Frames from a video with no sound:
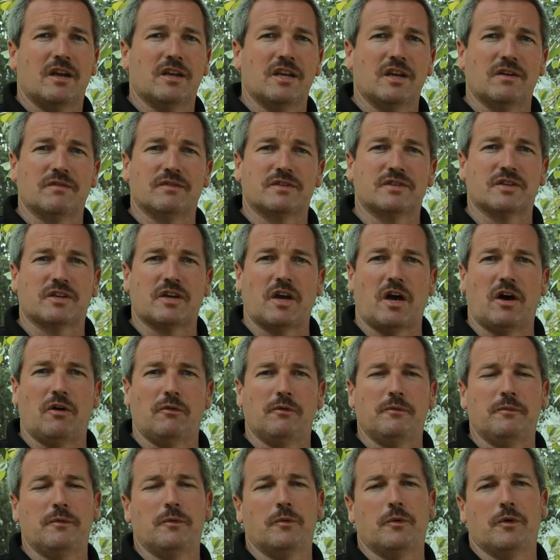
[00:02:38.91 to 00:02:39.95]
give us a call.
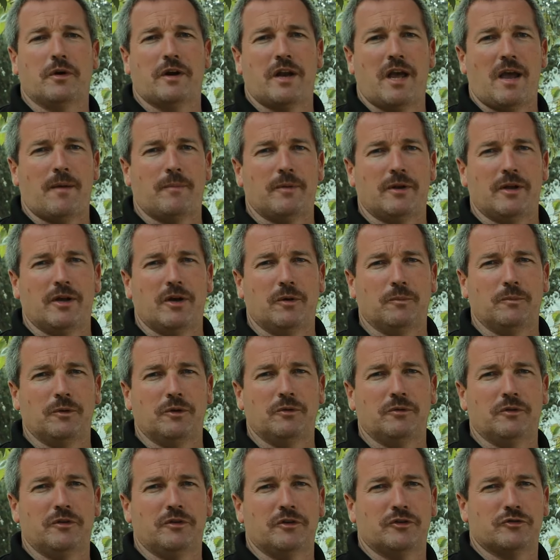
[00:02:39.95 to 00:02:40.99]
We'd be more than happy to help
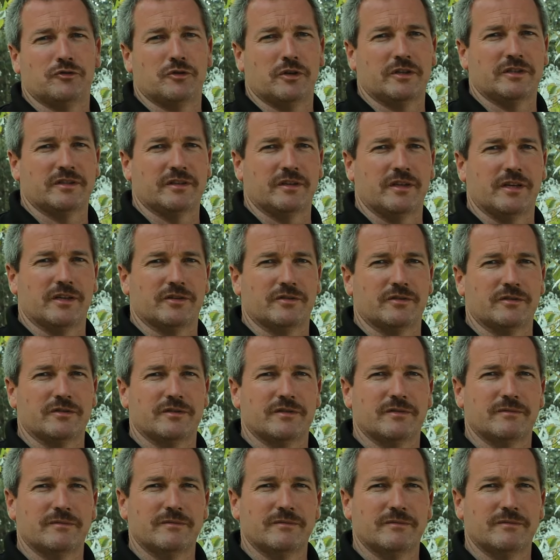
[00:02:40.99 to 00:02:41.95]
you in your tree selections.